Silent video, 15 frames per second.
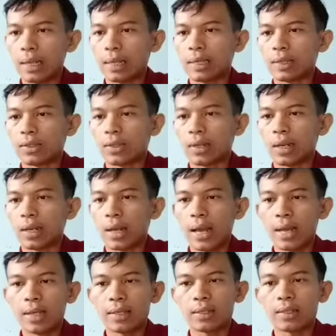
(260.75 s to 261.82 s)
This
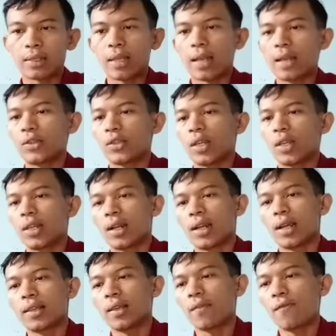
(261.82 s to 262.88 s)
last stage in the
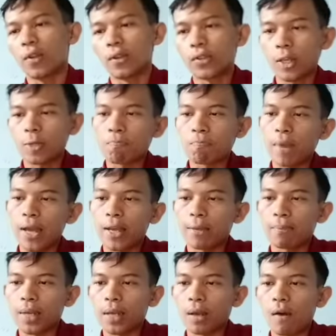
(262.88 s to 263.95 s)
writing process
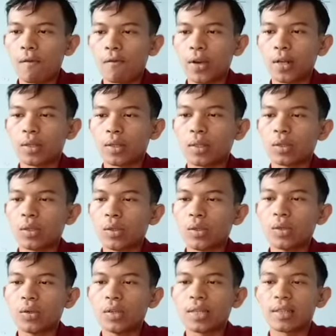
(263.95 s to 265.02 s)
might be compared
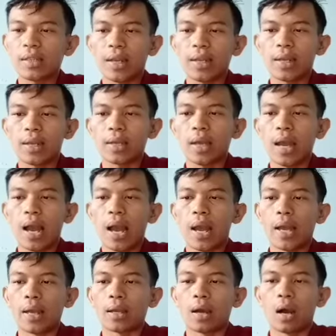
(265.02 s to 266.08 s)
to detailing
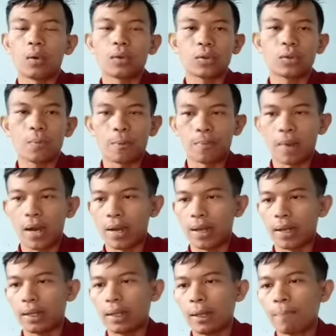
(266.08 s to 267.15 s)
an
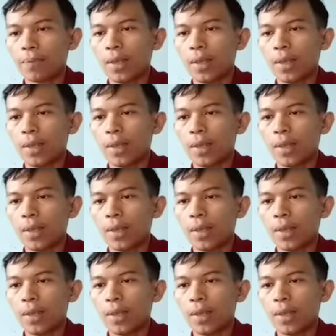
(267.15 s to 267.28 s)
automobile.